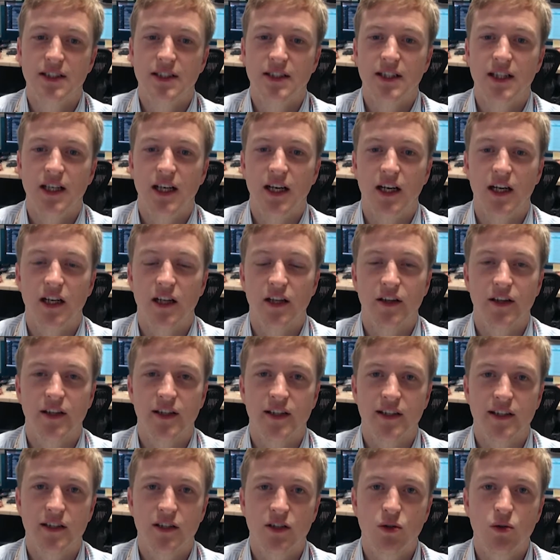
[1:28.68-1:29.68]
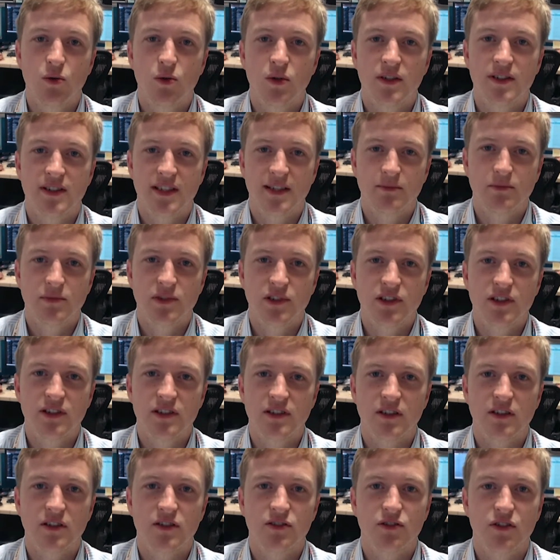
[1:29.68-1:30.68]
The cooler temperatures
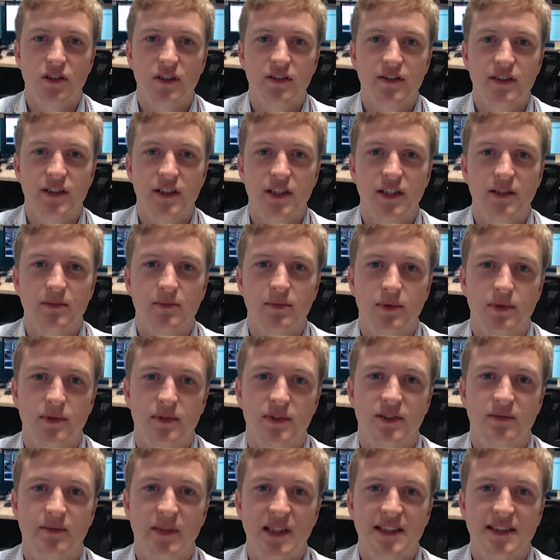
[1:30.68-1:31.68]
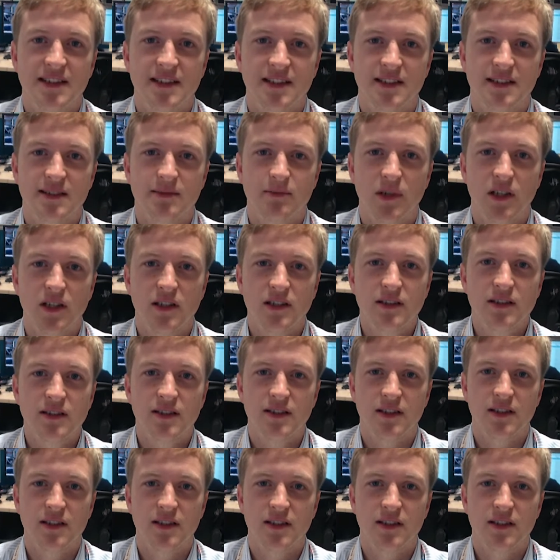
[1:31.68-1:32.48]
are driving up domestic demand,